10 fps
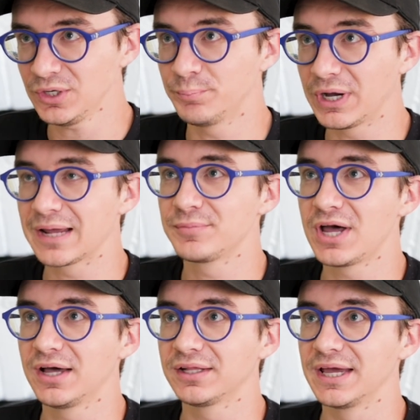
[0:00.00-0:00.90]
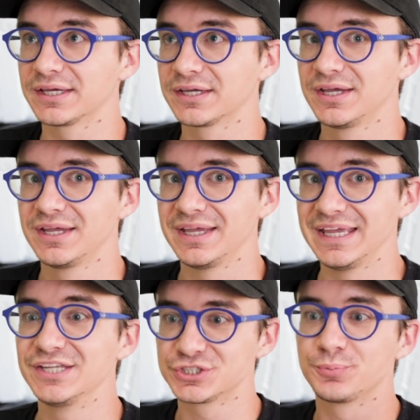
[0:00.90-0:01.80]
But I'm not like
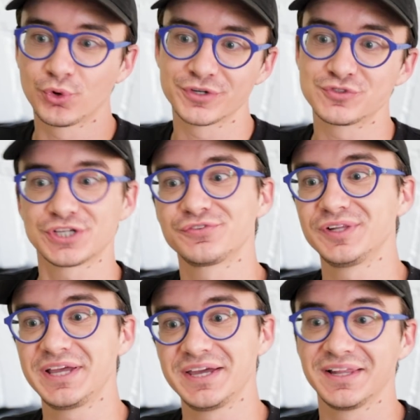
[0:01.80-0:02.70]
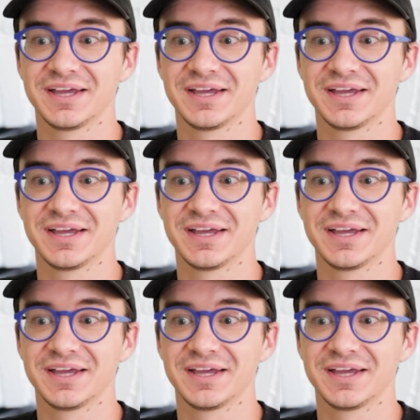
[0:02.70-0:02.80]
in support of Chick-fil-A.